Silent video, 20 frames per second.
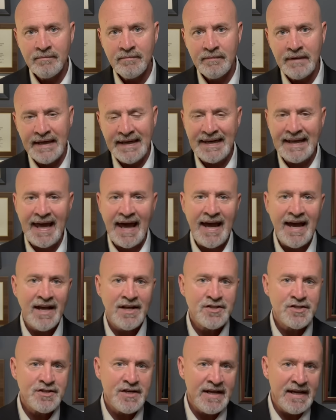
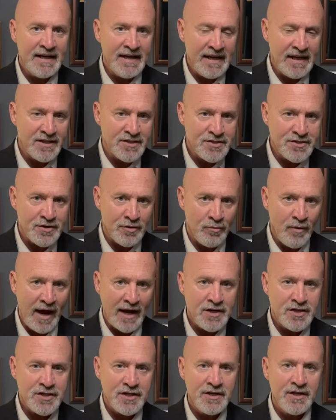engaged in
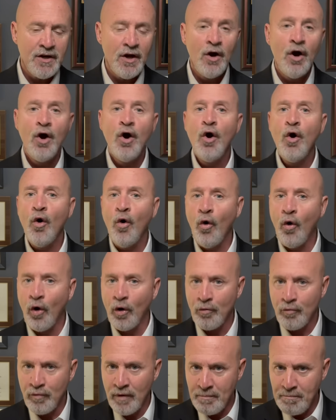insurrection or
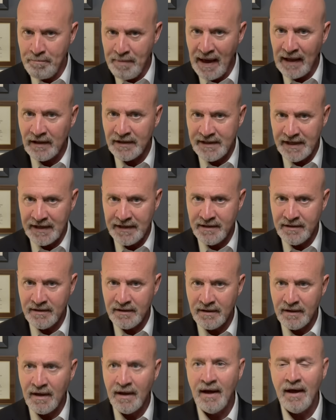rebellion
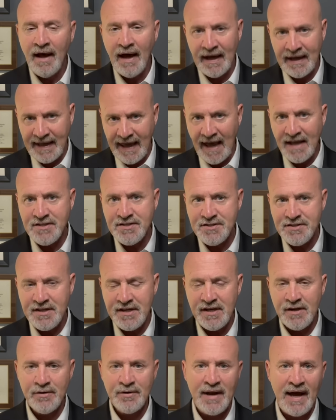against the
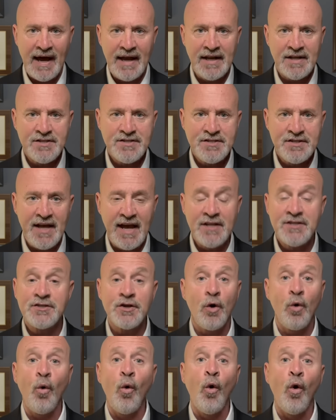United States,
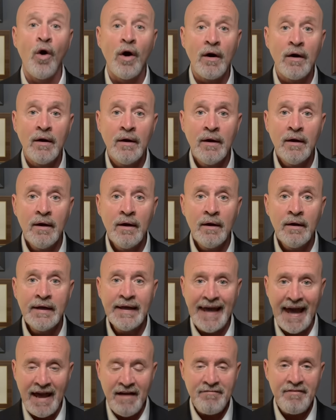or
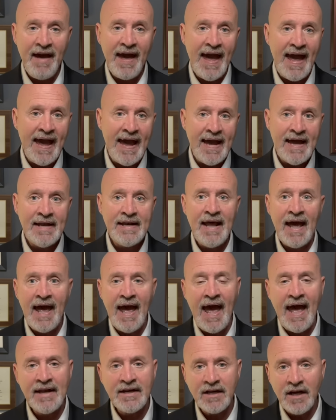gave aid
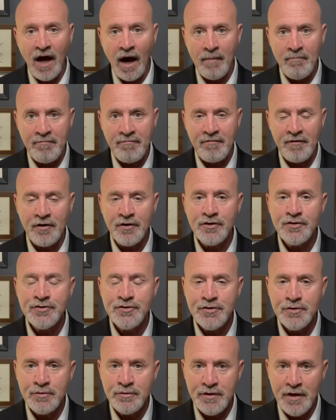and comfort
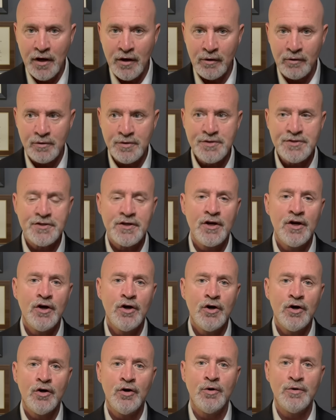to those
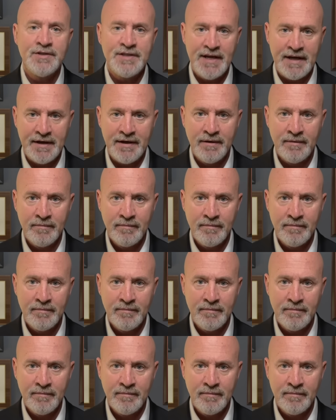who did.